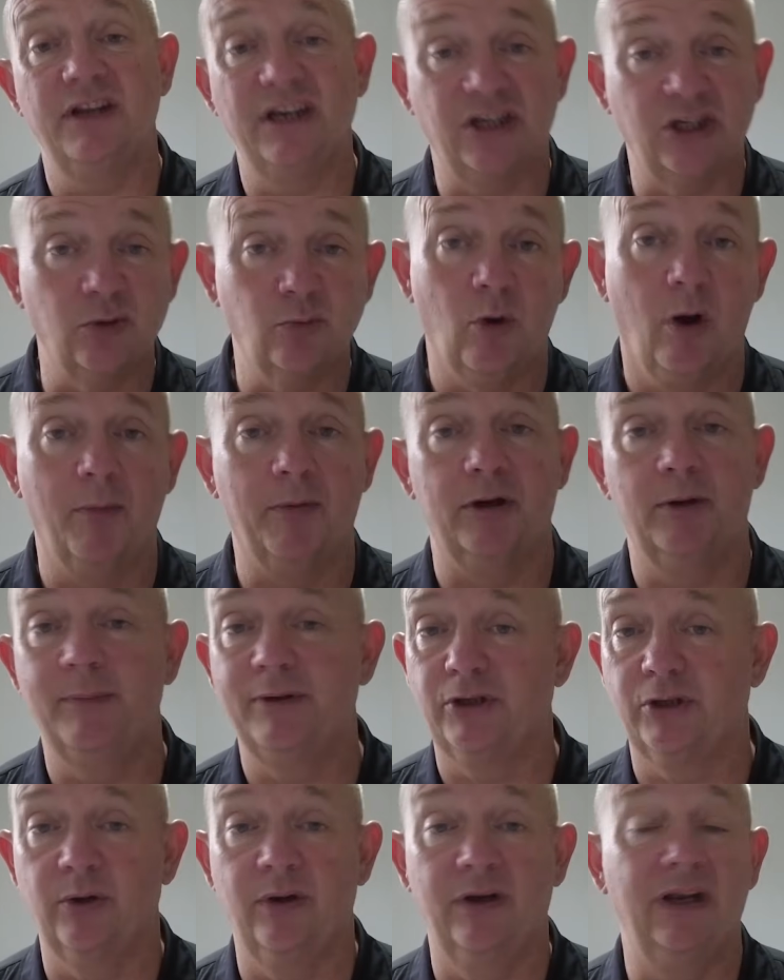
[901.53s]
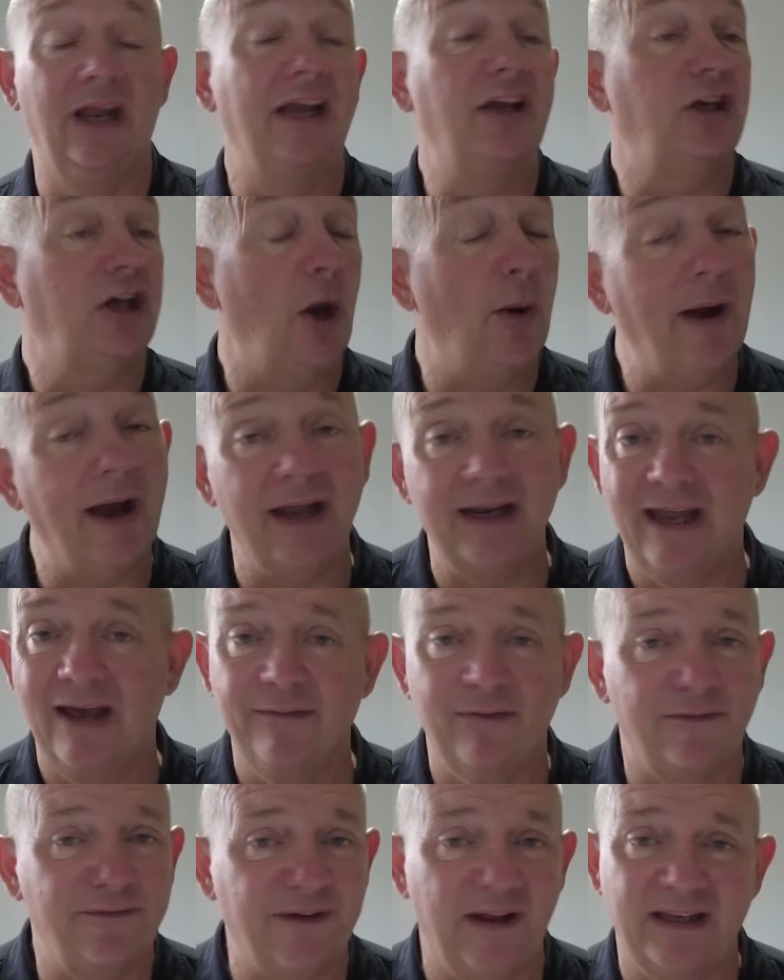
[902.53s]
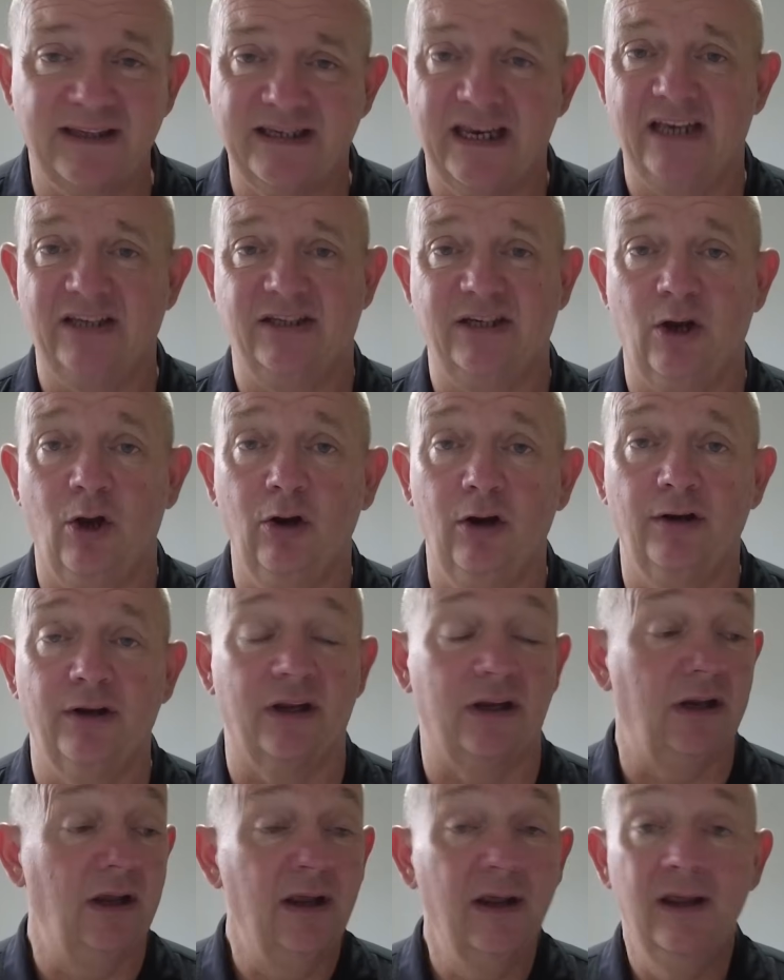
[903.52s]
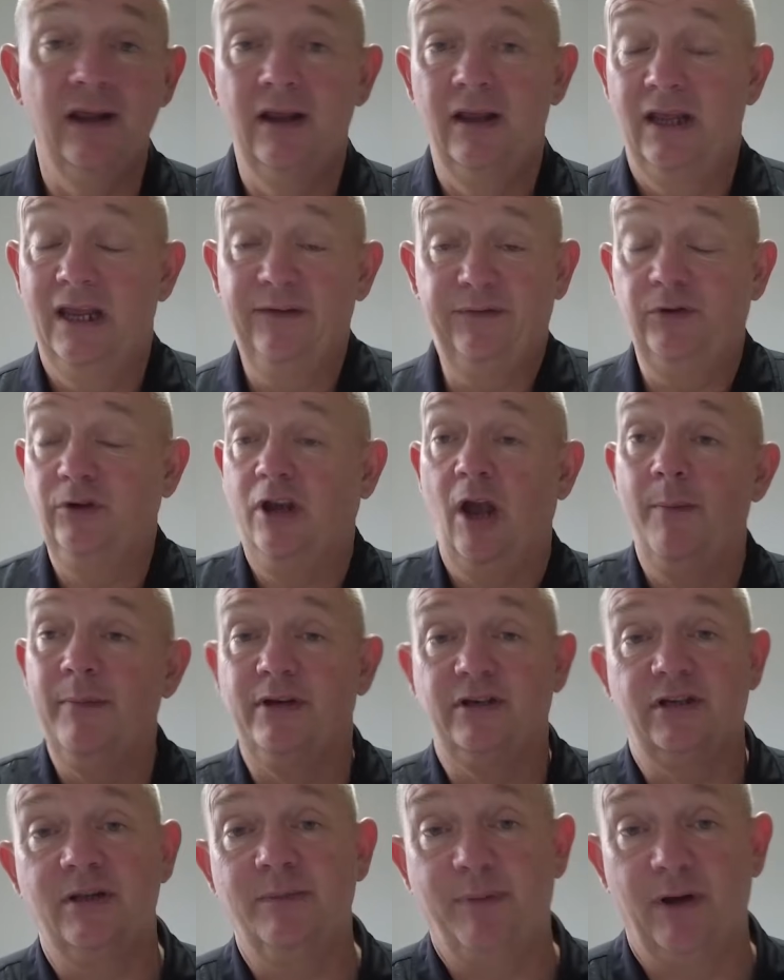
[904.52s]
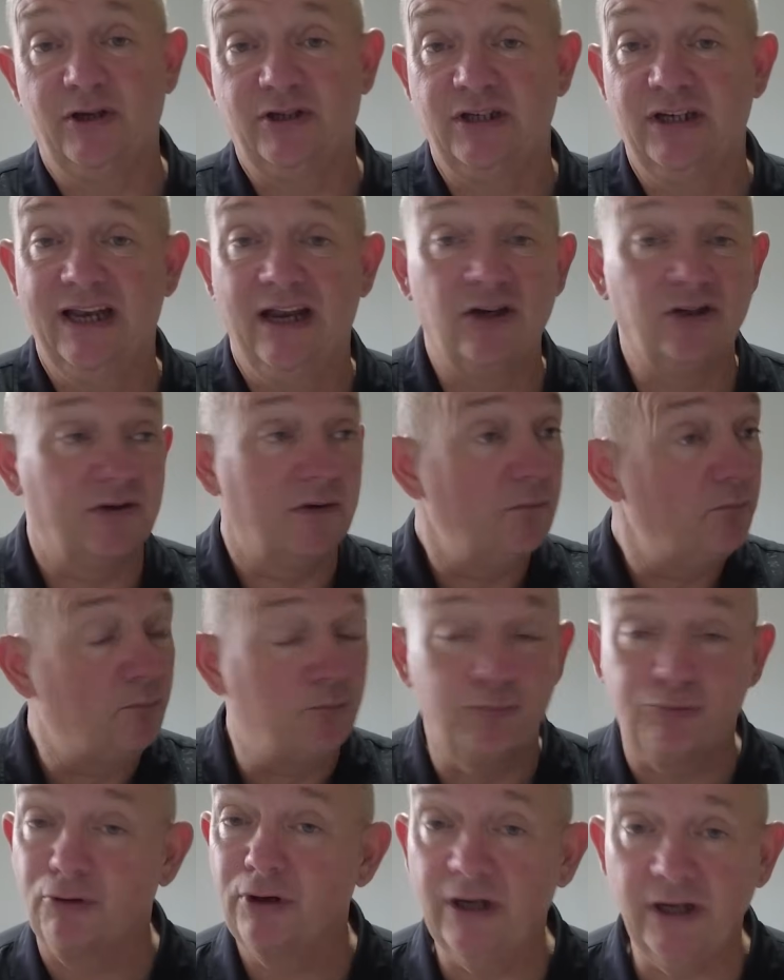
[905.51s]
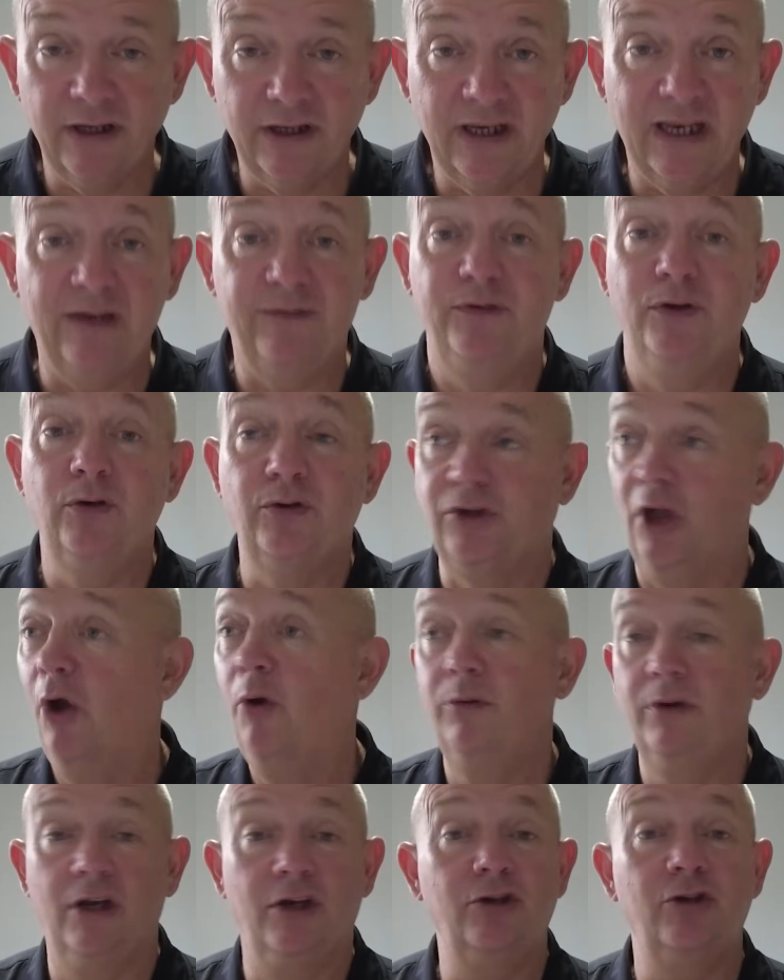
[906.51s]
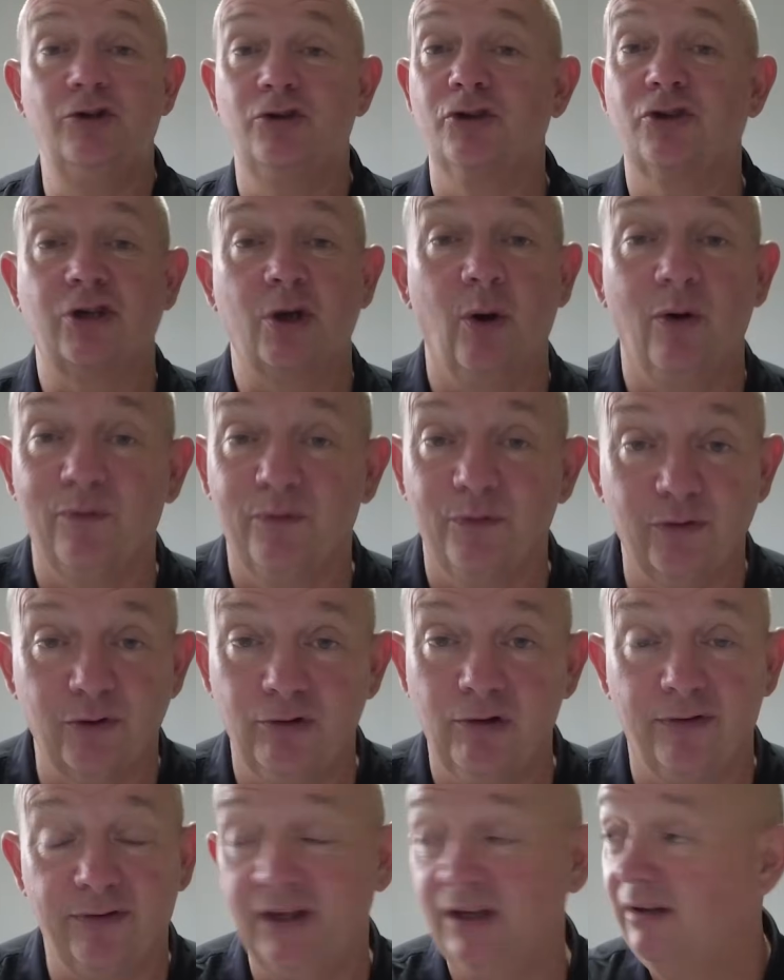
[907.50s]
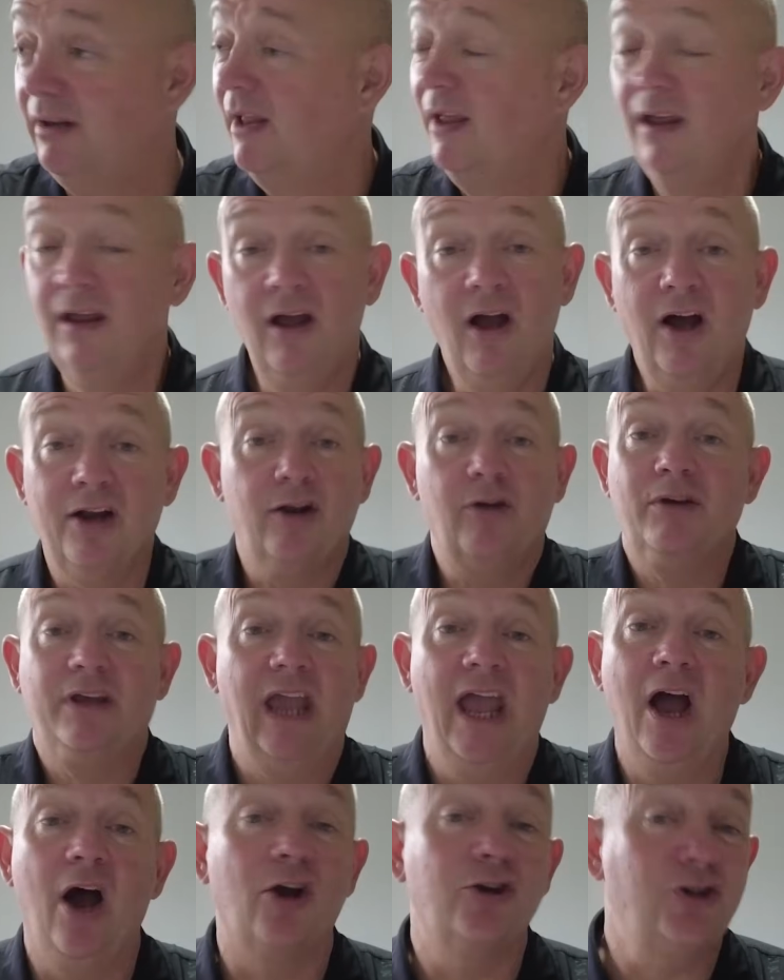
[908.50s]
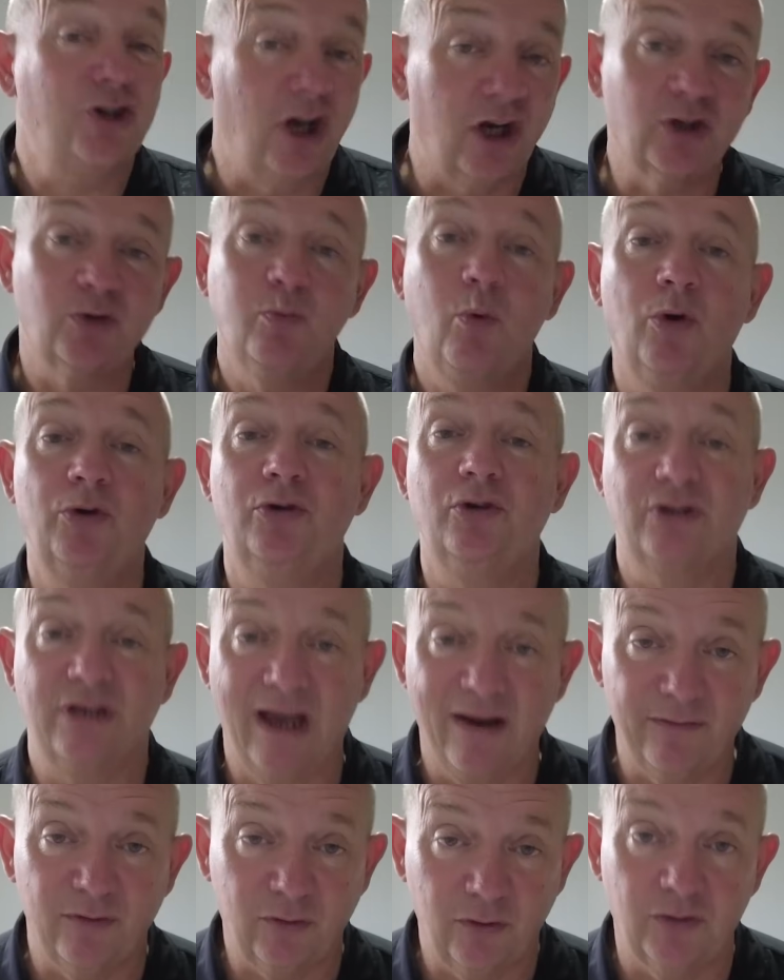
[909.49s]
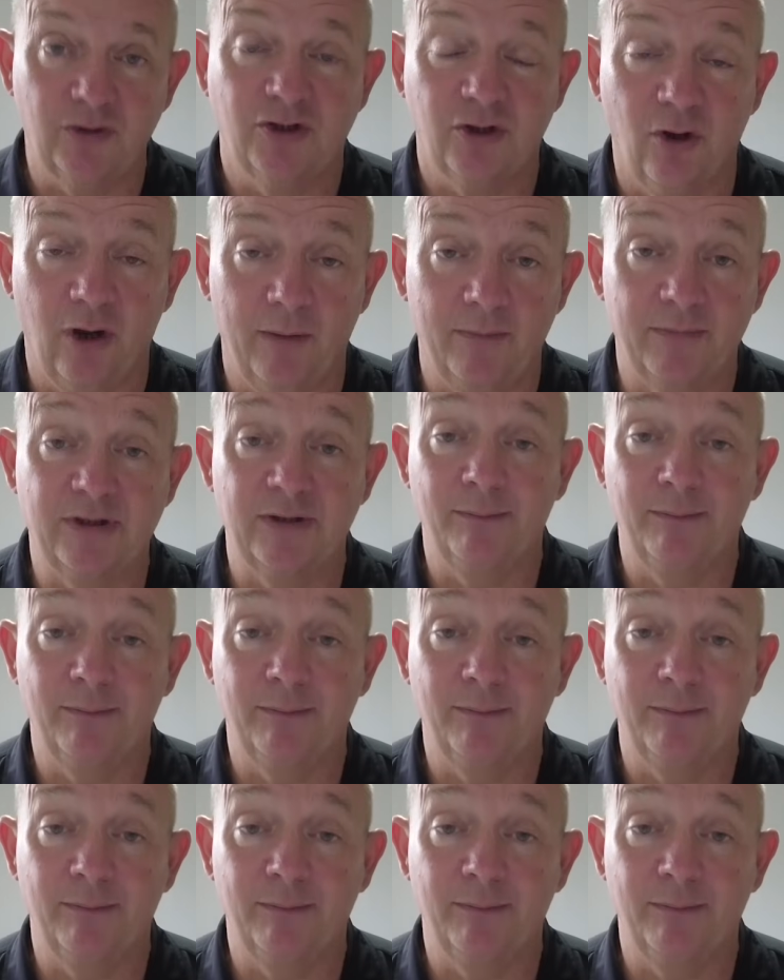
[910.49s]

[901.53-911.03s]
This is what I'm going to be doing. Then go out and have a fantastic holiday. If you come into the Buzzing Lounge, brilliant. If you don't, then you just go off and do your thing. I don't care. I just want you to have a good time.